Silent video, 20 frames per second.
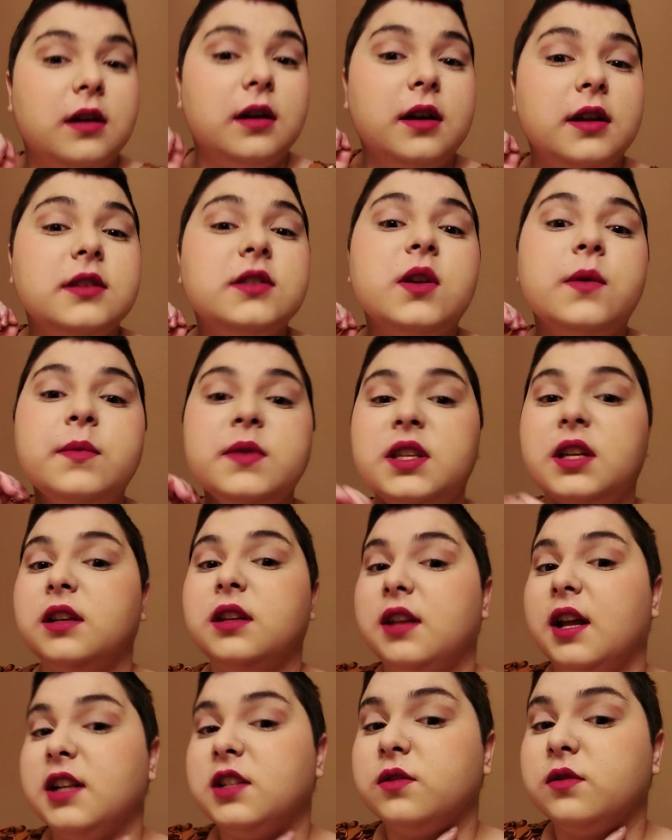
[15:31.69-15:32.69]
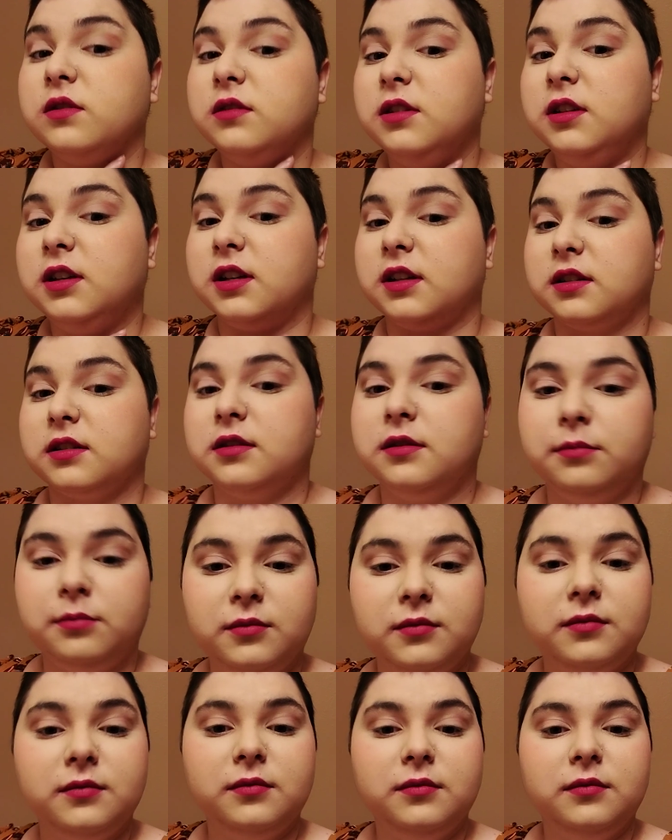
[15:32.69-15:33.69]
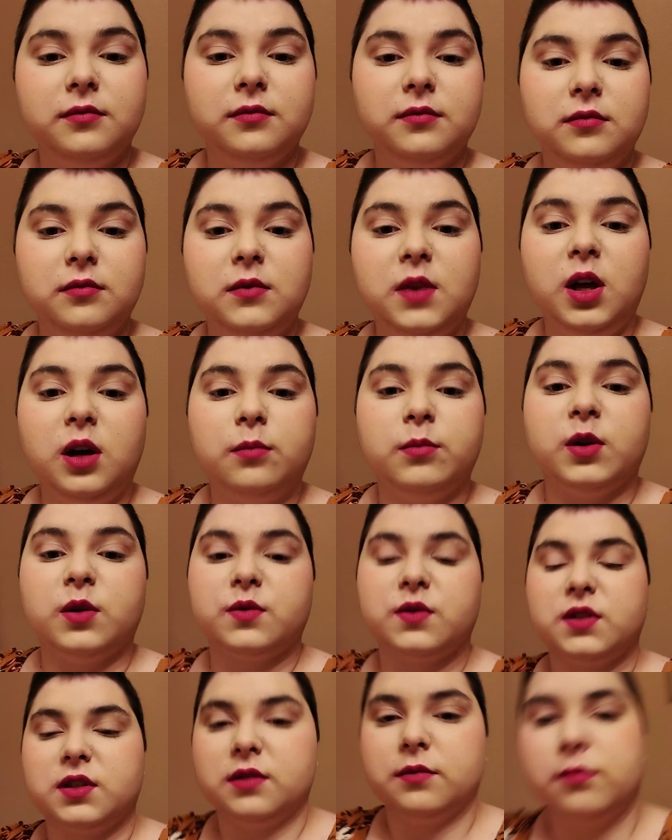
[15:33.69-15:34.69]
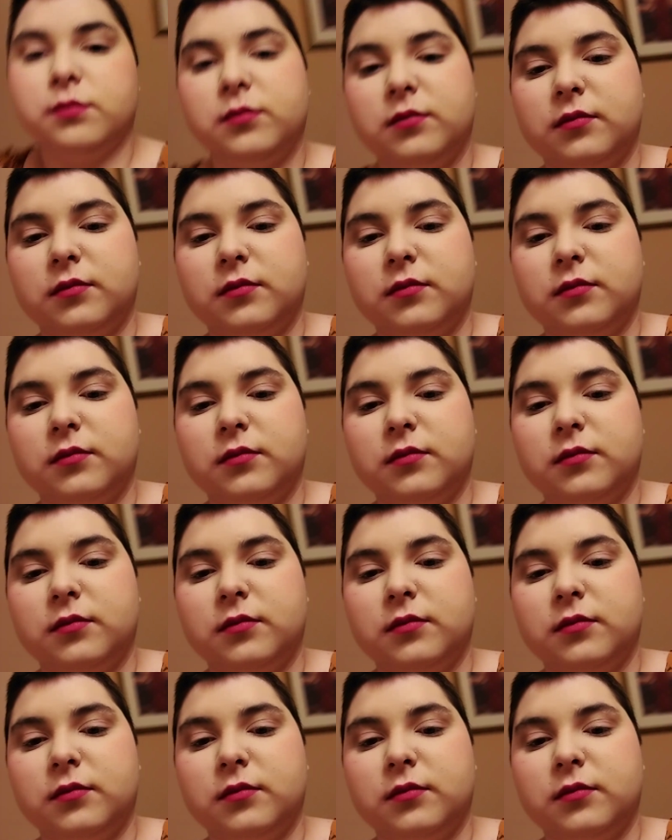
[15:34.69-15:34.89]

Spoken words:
It's almost like a natural look. Almost.